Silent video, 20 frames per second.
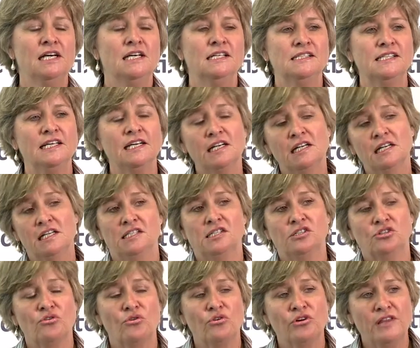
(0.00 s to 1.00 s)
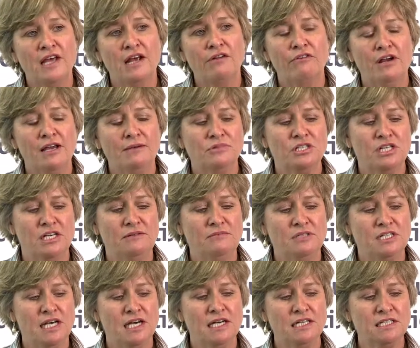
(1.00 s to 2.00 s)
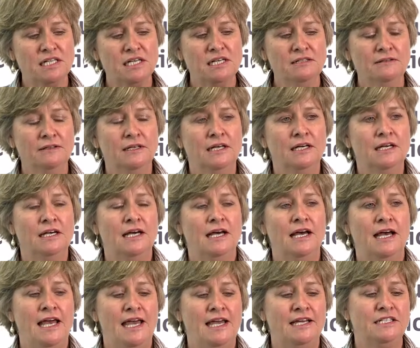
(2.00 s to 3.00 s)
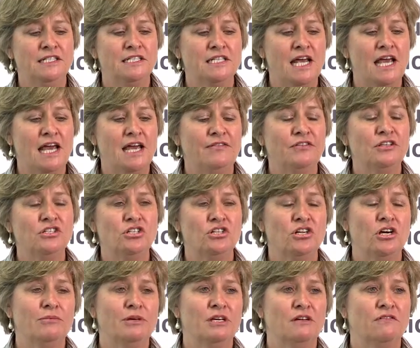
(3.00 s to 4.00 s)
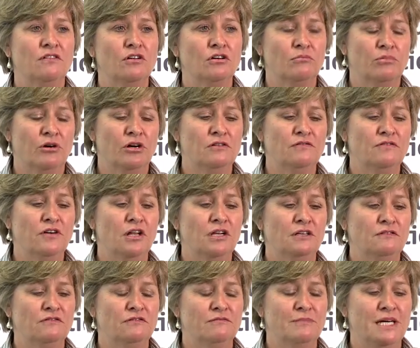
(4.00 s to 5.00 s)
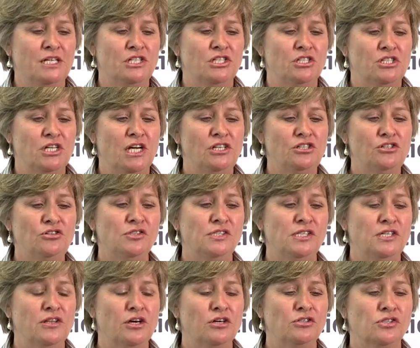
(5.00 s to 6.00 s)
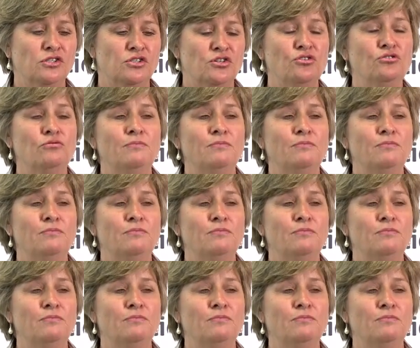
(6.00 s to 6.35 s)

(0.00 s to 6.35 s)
Secondly, storing that RAM team data and the genomic flock profile information, and using those 2